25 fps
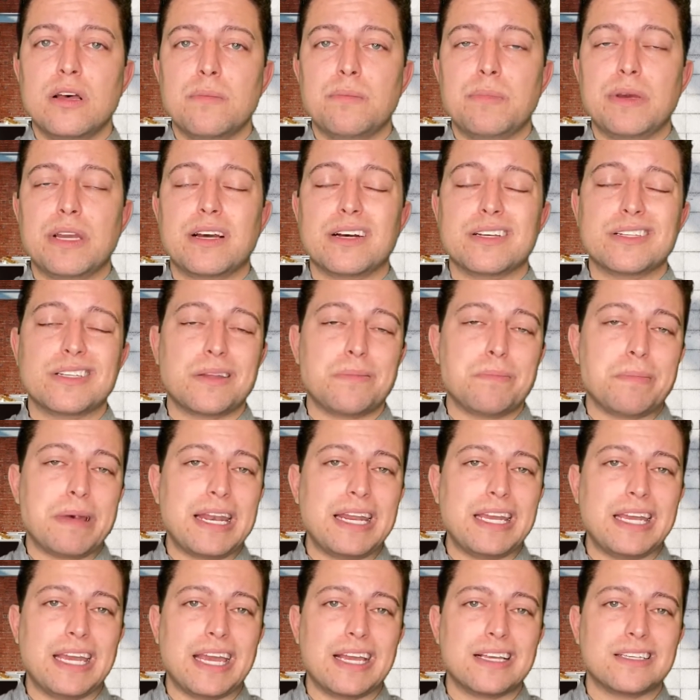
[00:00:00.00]
because in
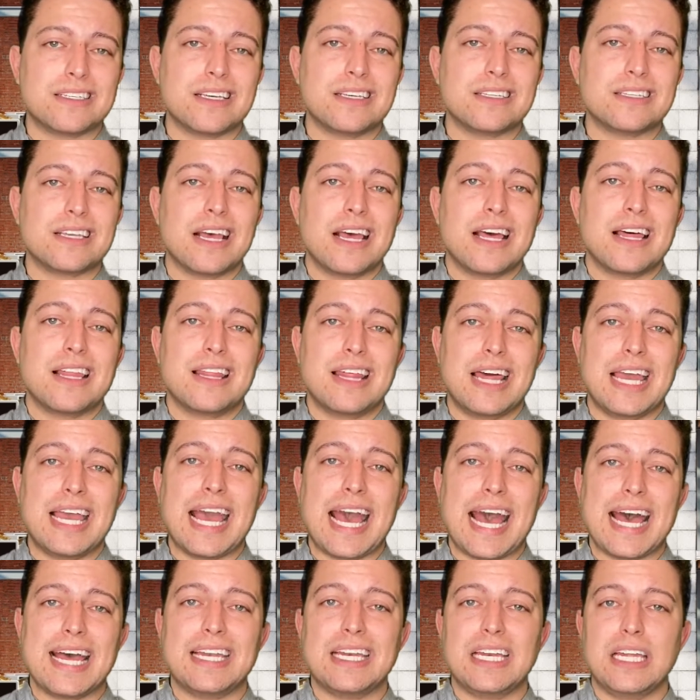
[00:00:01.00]
many cases they
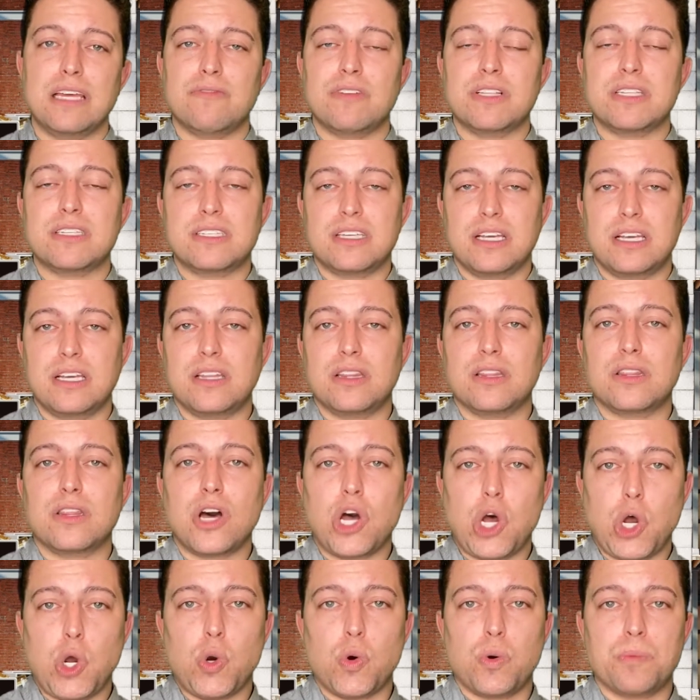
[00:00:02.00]
hadn't even seen the
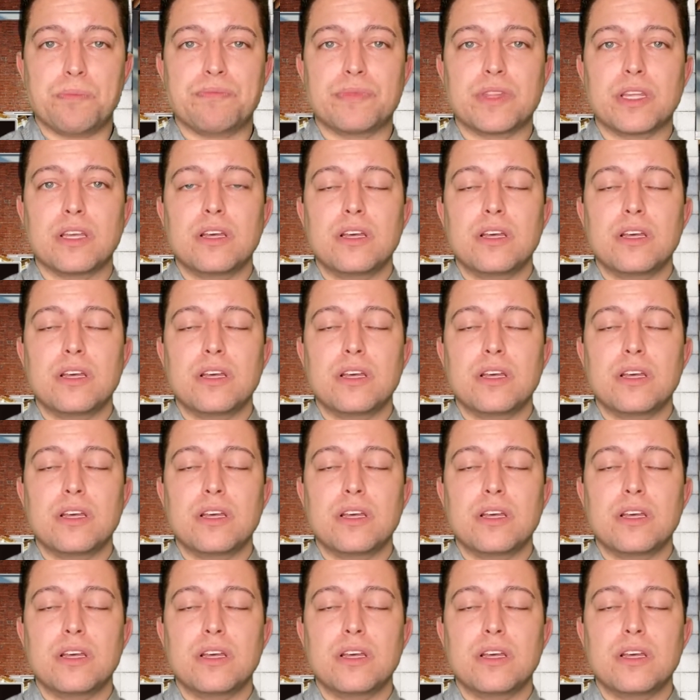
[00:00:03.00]
home.